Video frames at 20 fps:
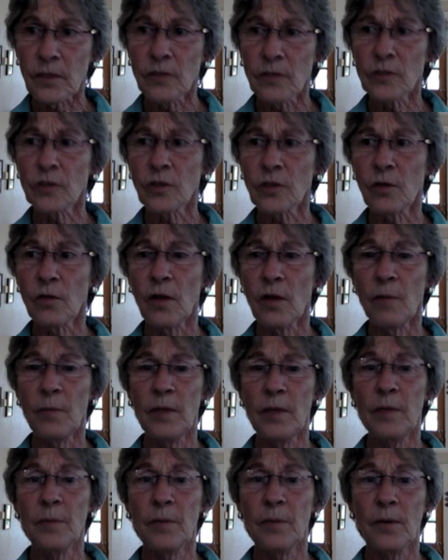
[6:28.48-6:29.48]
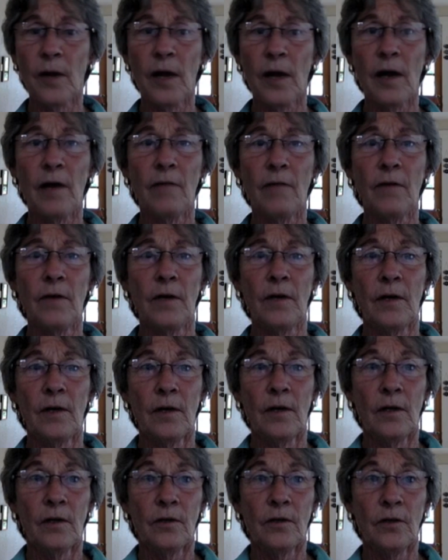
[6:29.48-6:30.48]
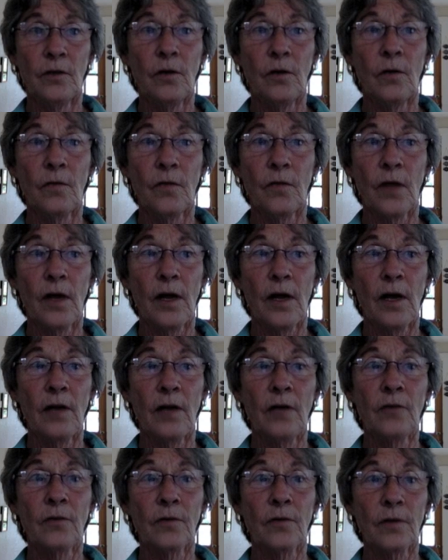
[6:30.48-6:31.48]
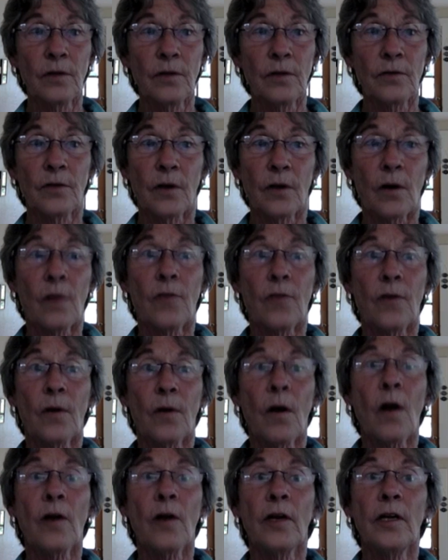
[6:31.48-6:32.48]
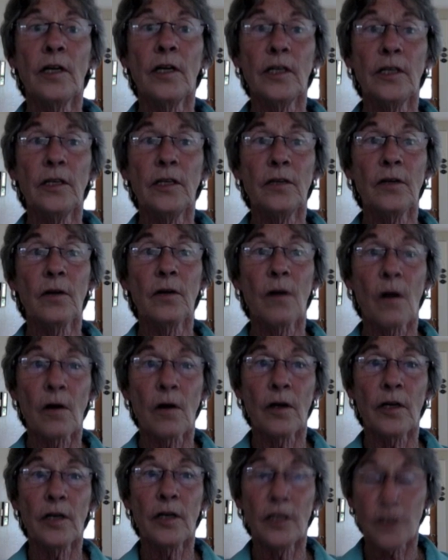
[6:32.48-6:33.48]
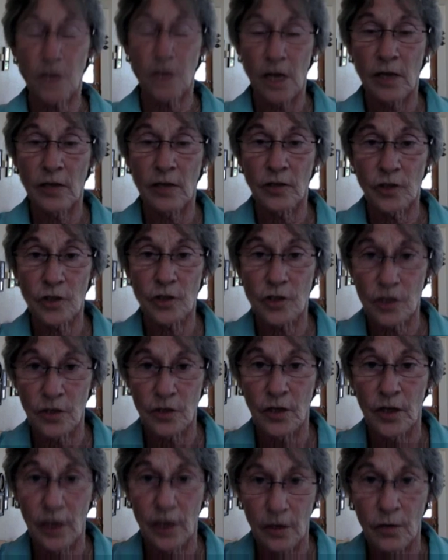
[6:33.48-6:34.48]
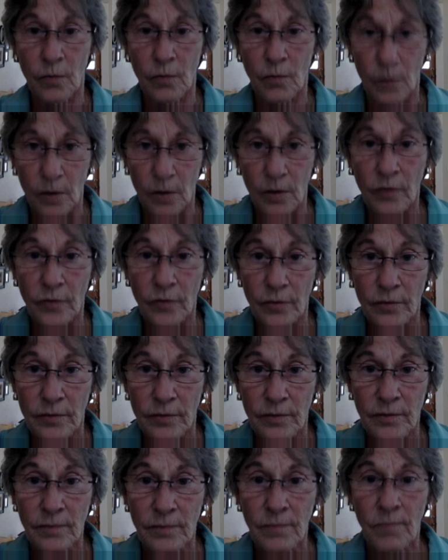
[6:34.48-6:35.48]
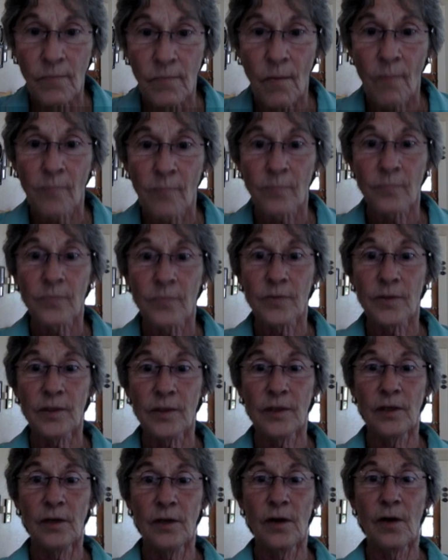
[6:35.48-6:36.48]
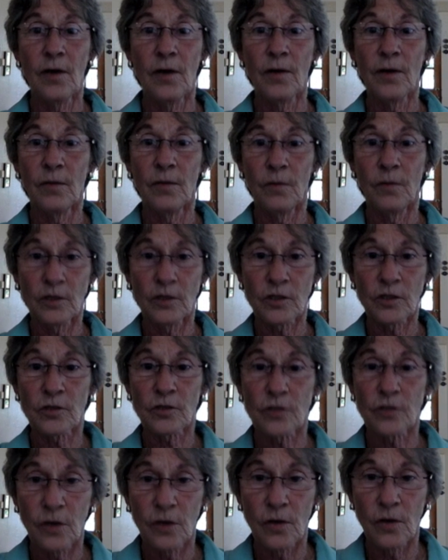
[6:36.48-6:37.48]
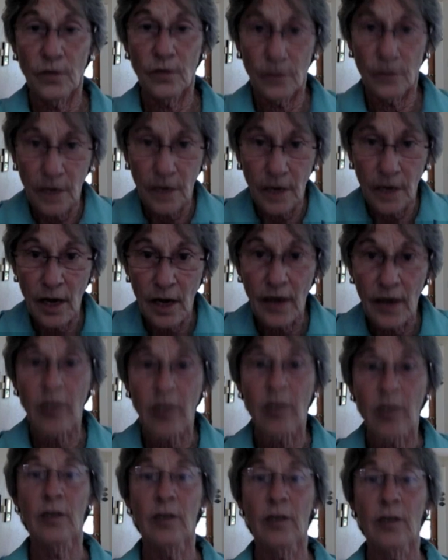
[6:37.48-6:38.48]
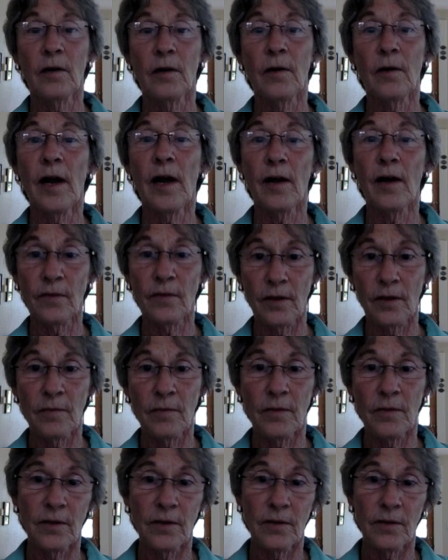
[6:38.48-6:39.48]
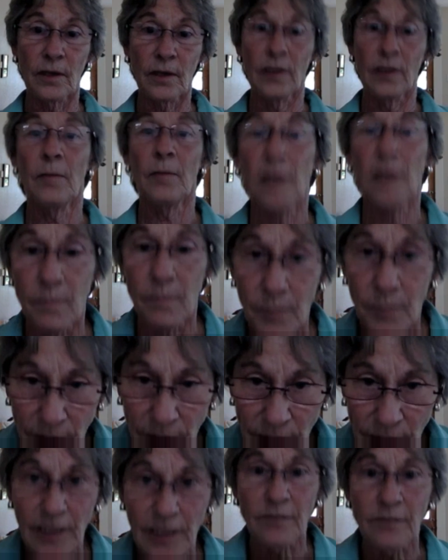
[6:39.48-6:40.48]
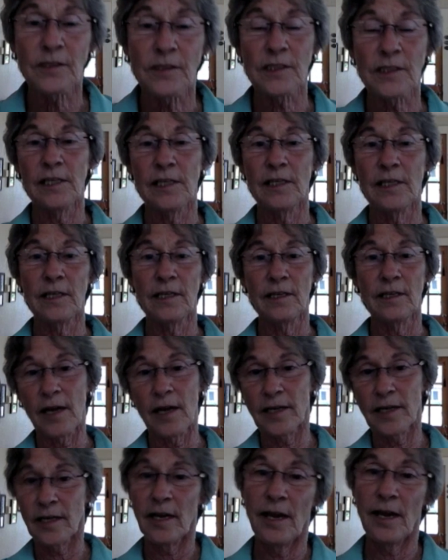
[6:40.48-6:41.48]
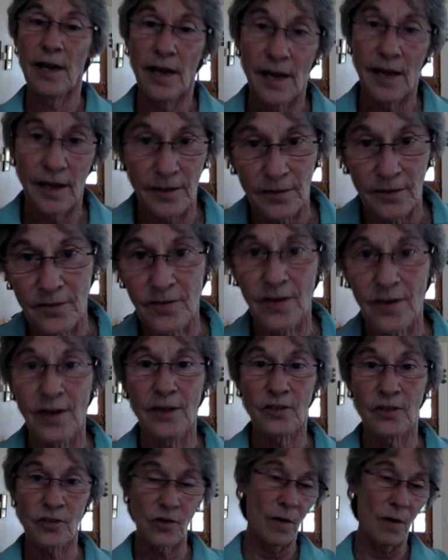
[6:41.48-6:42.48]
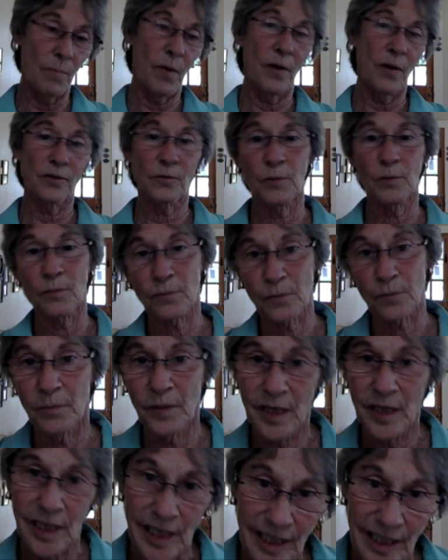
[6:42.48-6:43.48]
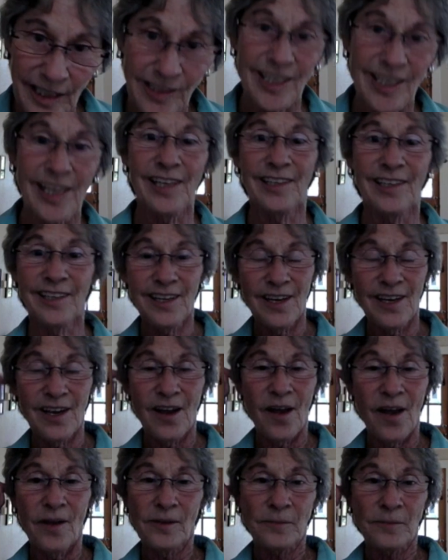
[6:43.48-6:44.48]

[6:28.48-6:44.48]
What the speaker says: so that people have, you know, there aren't any challenges in the inner world, you know, and once there's no, you can kind of clear out the limiting beliefs and I can't, and it's not possible for me, and